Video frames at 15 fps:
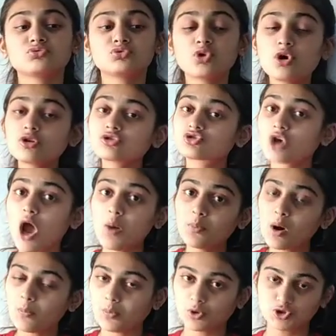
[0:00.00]
no job
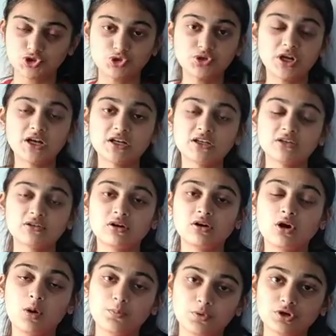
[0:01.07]

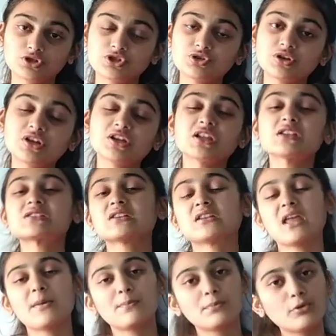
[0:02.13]
opportunities,
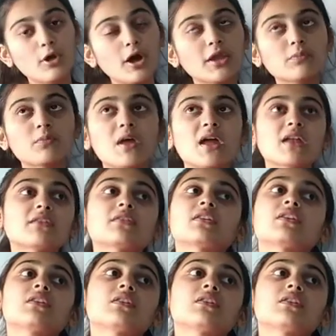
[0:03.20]
unemployment.